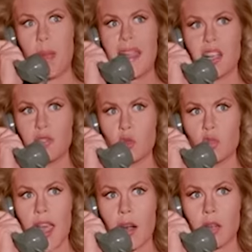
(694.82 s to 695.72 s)
beg of you,
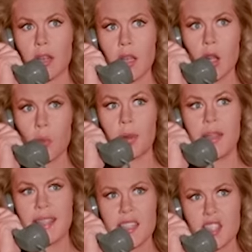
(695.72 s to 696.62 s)
Darrin.
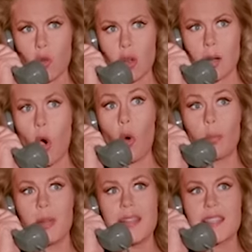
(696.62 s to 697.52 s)
Please don't come home.
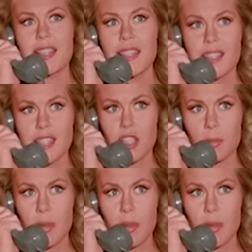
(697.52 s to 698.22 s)
Please listen to